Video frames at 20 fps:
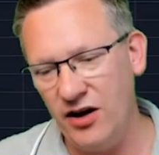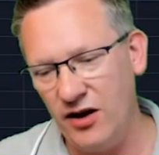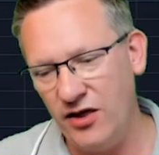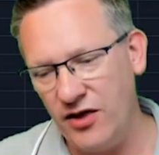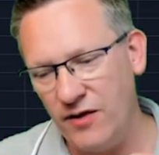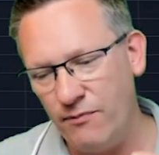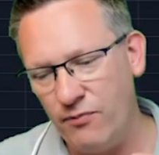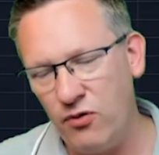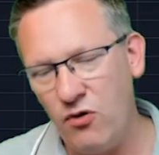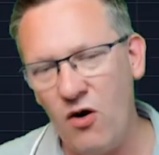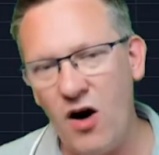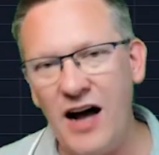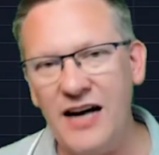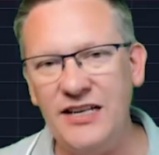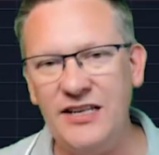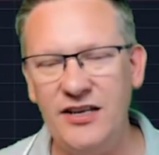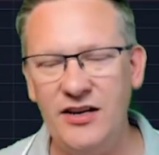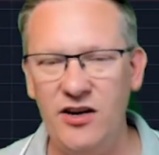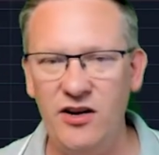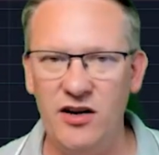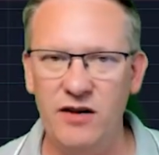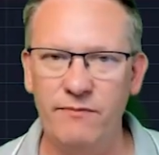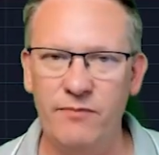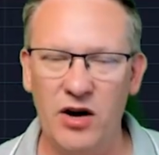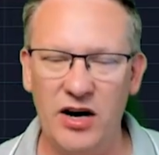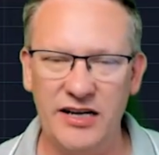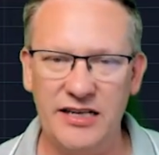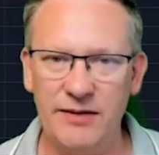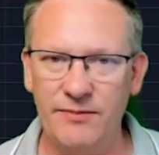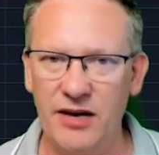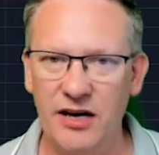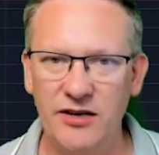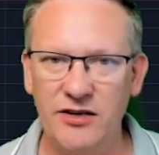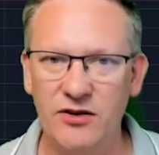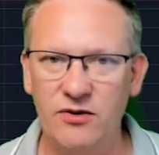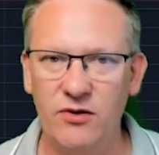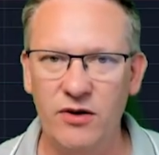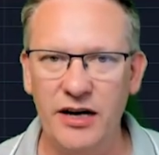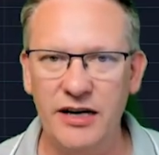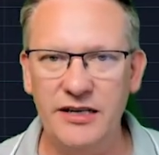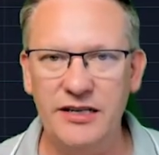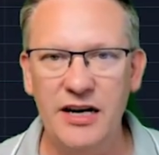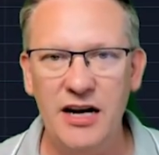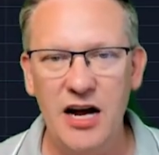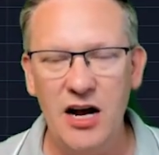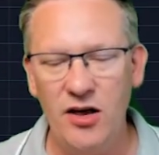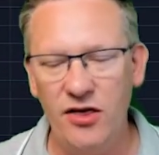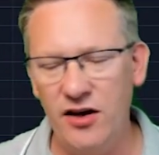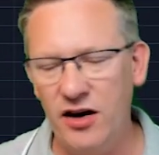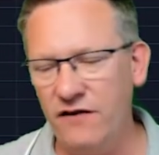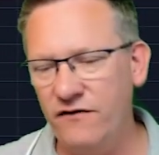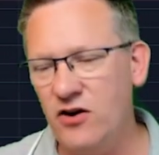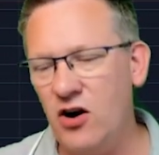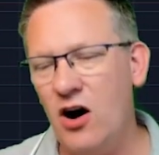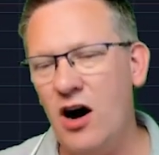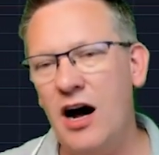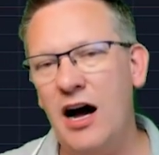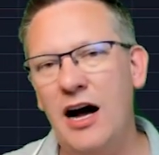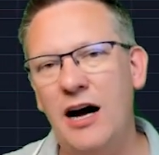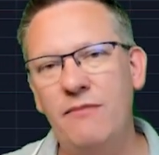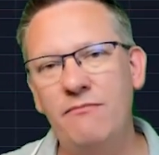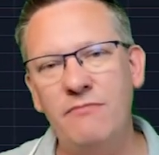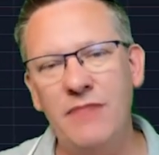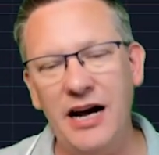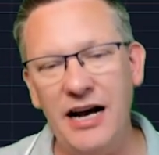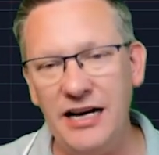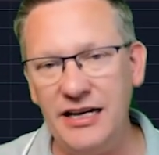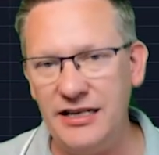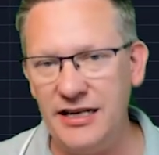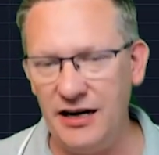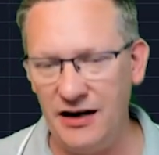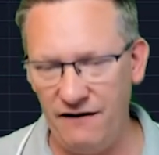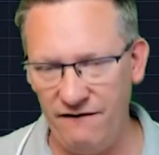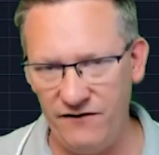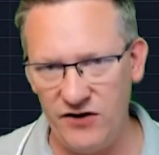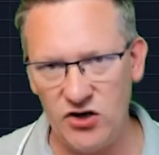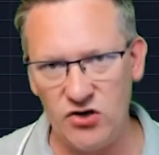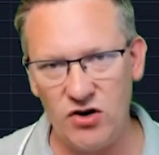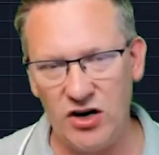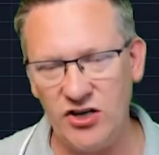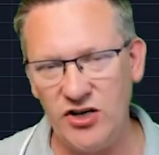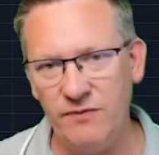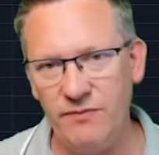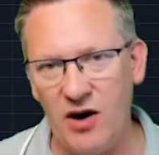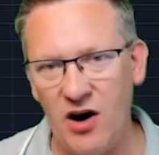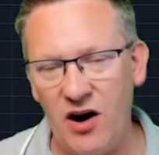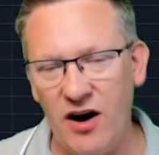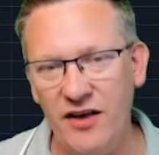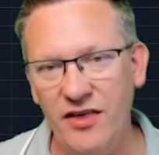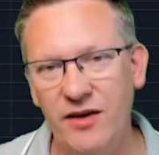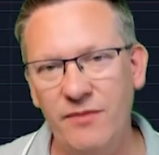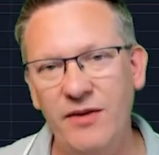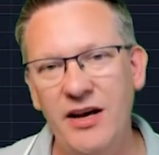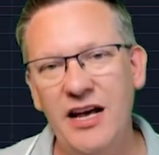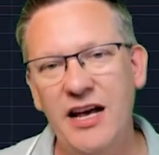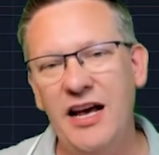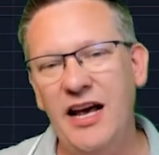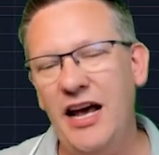the price that you can buy some of those coins that have got amazing infrastructure behind them